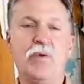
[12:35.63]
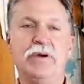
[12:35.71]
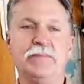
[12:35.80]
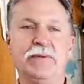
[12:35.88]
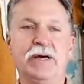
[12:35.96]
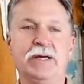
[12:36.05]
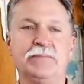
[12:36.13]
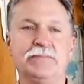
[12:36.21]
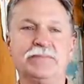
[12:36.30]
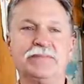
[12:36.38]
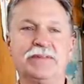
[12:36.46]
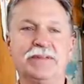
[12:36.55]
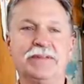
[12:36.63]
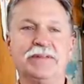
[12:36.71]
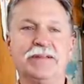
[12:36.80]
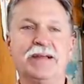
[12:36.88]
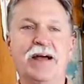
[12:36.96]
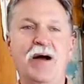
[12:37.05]
I wouldn't mind.
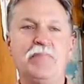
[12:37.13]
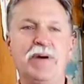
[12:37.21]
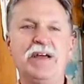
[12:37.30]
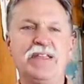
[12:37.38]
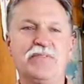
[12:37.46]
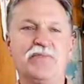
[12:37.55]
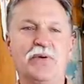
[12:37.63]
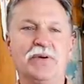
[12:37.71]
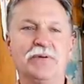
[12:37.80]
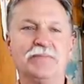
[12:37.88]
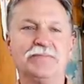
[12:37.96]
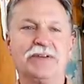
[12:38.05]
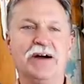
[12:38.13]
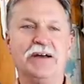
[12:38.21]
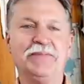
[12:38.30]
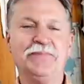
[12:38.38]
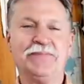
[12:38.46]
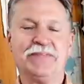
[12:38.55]
I'll pay you for them,
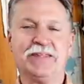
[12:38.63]
Cotton.